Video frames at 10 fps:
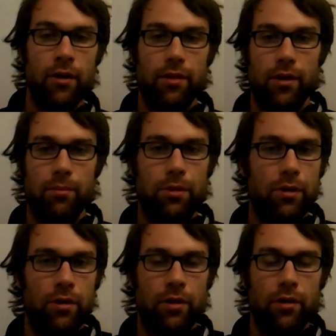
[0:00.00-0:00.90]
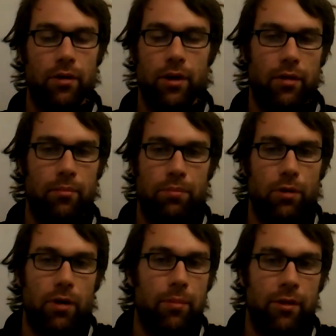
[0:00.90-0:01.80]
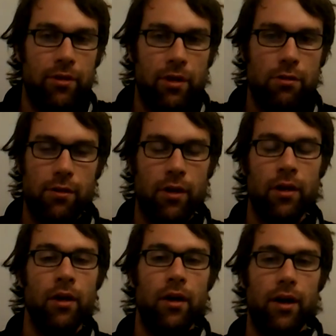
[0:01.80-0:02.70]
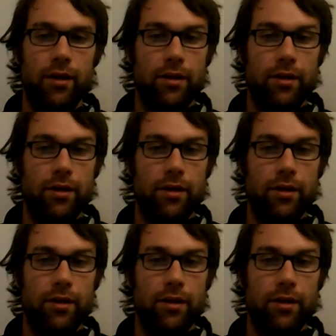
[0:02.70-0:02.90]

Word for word: the computer uh, program that they're using uh,